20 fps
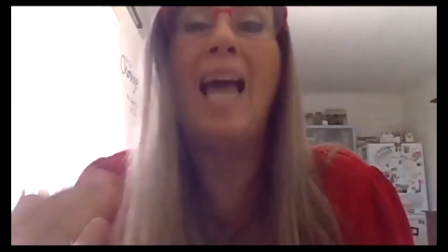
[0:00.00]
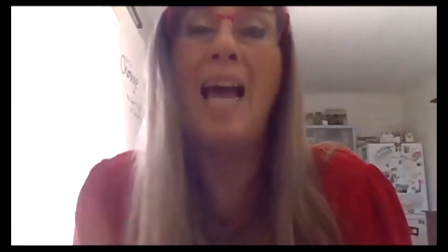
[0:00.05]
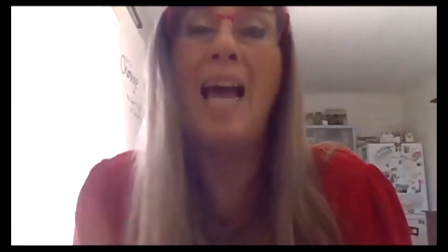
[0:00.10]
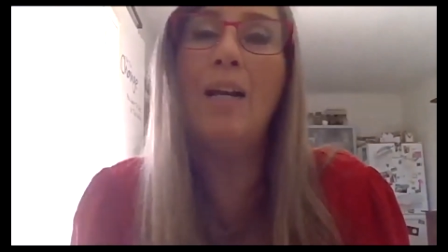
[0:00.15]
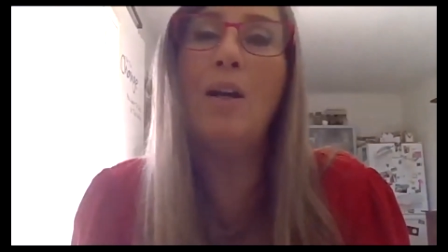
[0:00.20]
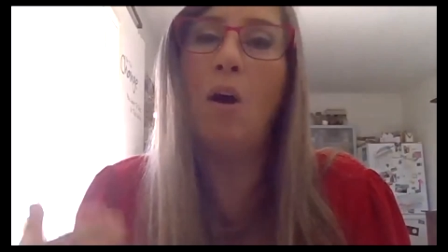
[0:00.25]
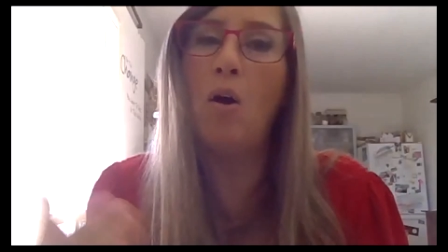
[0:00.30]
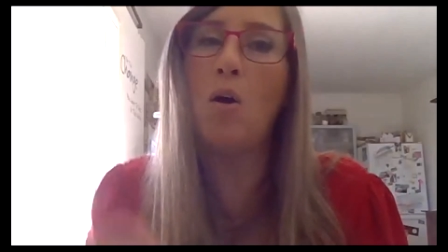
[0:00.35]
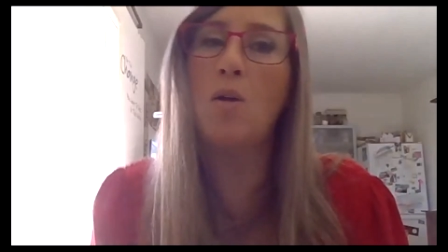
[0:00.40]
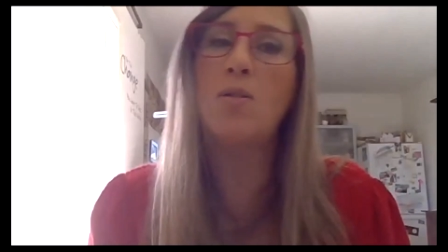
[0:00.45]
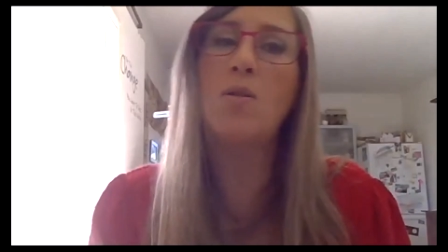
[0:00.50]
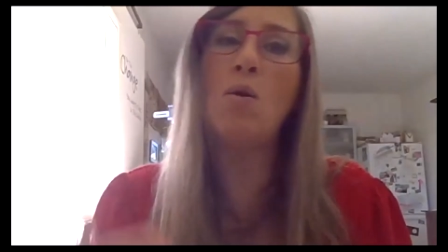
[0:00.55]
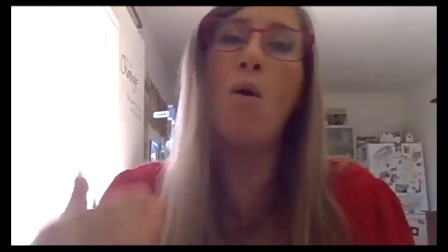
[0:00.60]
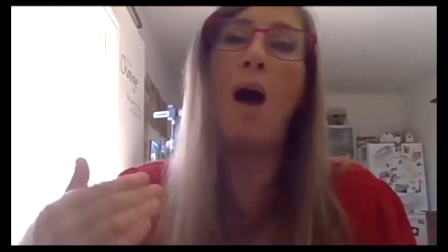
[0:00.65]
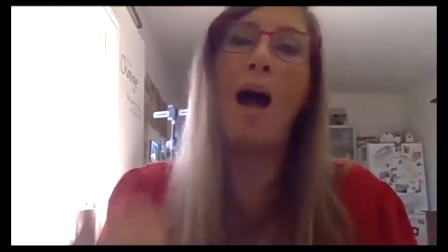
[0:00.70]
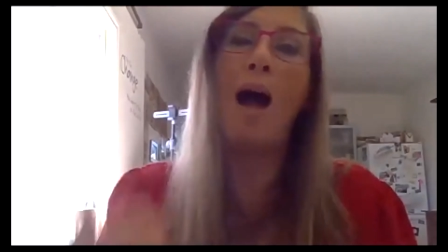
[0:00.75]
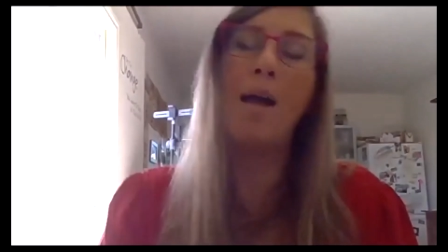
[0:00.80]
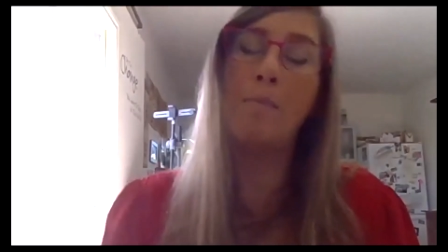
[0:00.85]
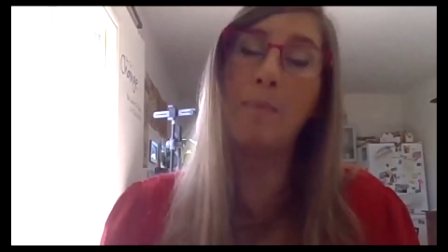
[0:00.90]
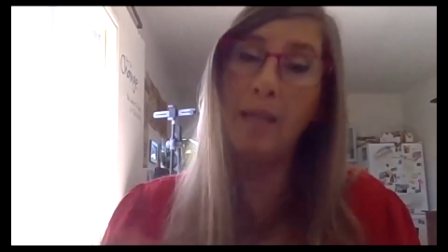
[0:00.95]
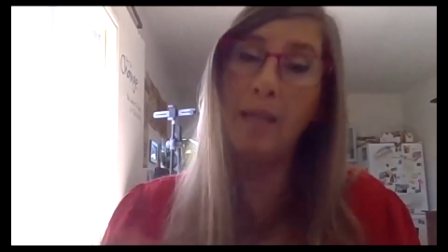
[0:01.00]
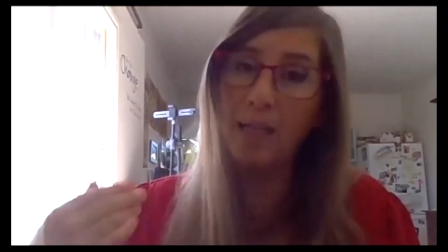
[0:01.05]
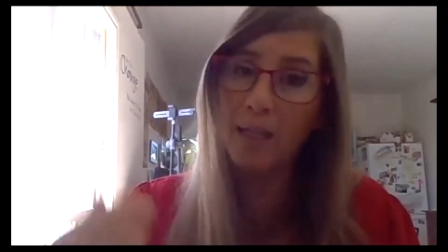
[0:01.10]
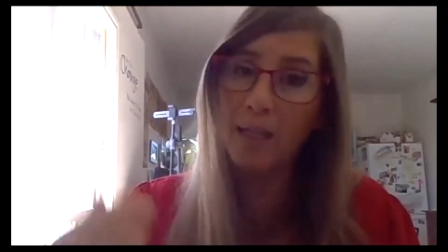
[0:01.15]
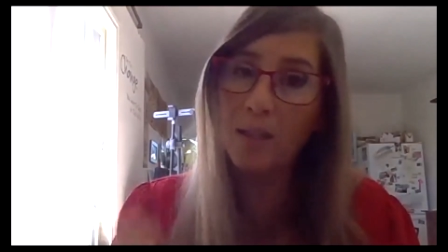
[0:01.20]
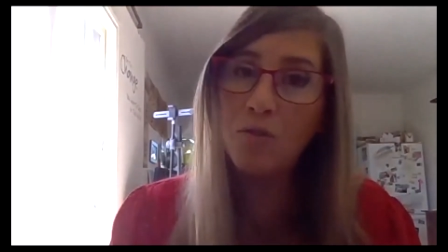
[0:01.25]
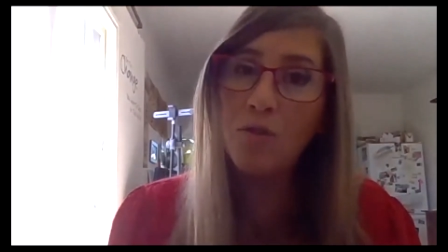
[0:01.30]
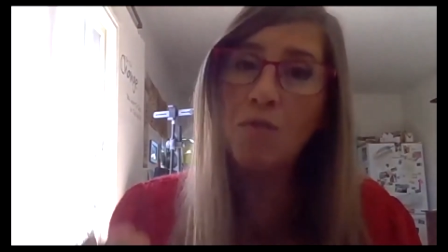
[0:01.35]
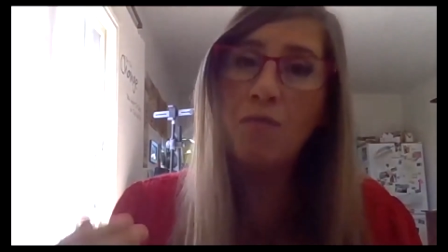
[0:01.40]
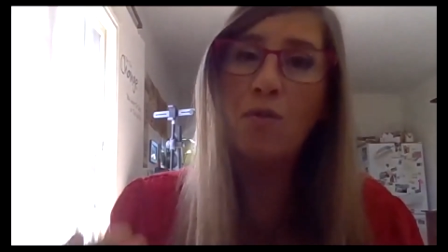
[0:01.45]
And also I'm
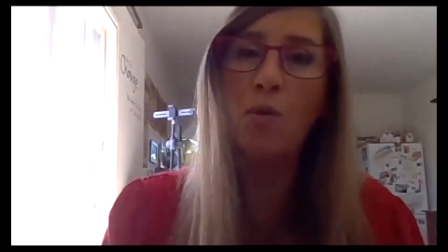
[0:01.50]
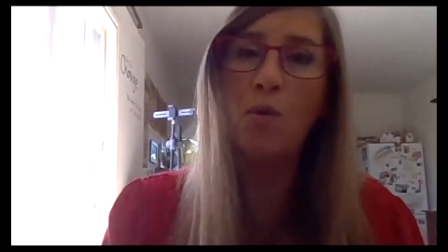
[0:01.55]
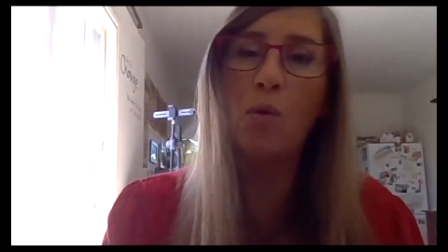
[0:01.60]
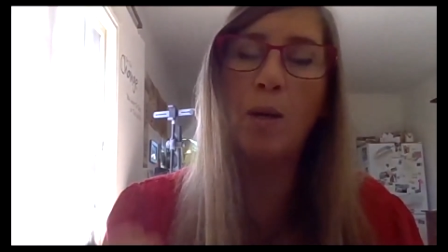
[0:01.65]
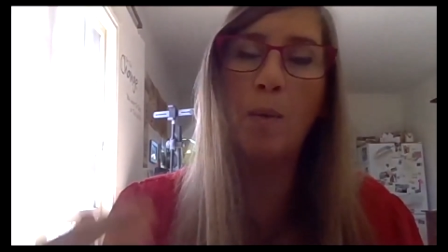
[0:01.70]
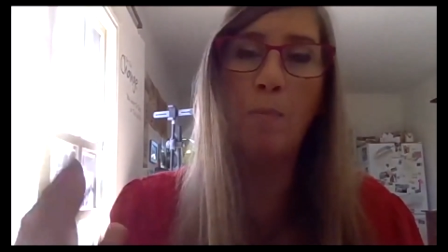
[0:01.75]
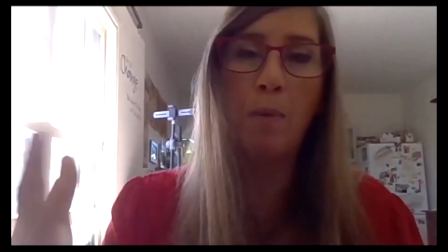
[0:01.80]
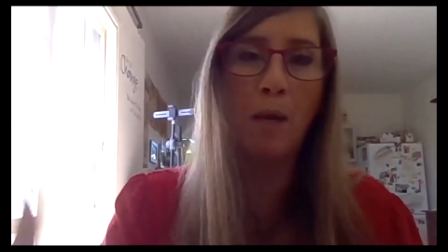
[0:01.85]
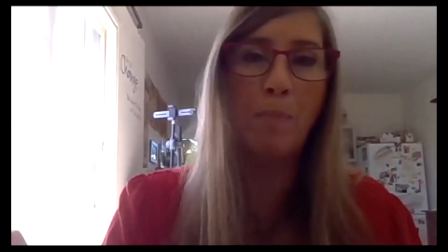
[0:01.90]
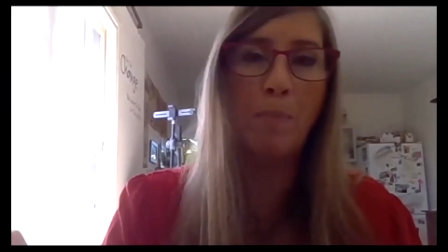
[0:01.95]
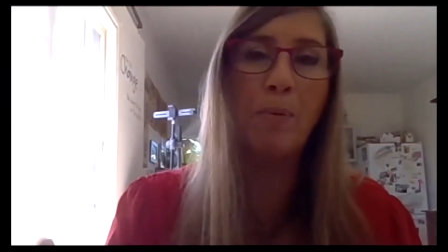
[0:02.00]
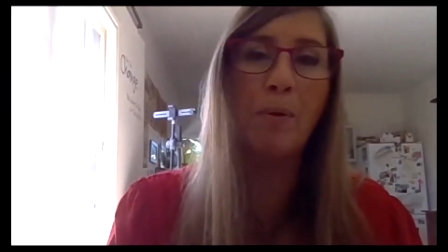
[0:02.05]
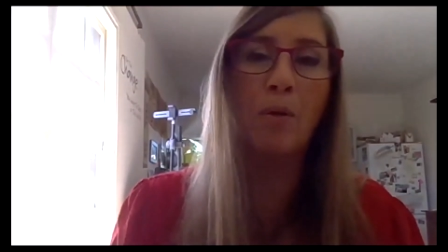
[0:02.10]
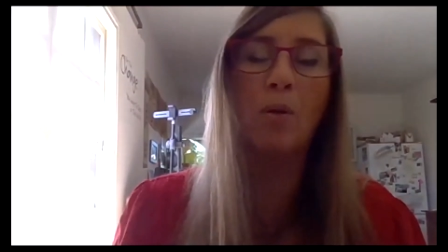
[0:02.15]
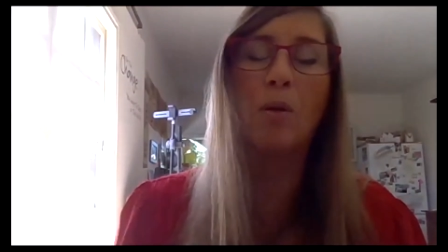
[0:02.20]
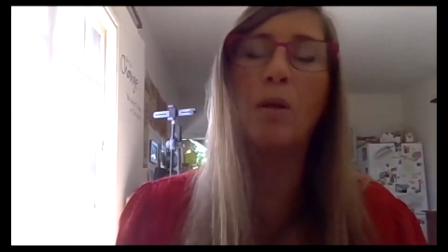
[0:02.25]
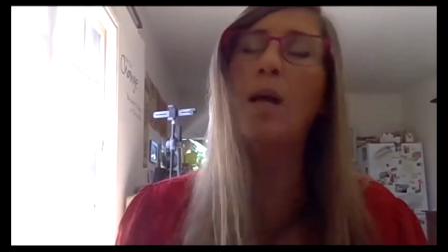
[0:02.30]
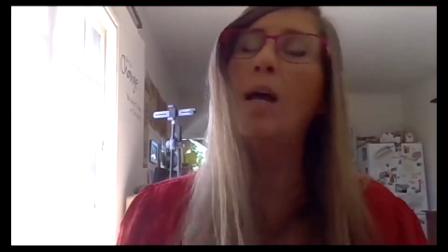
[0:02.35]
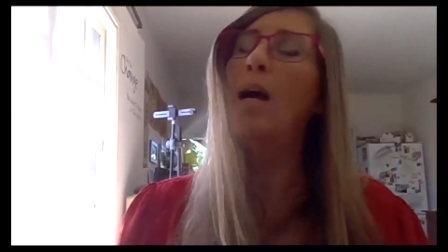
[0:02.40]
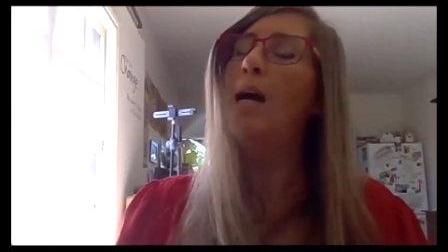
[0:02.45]
interviewing people.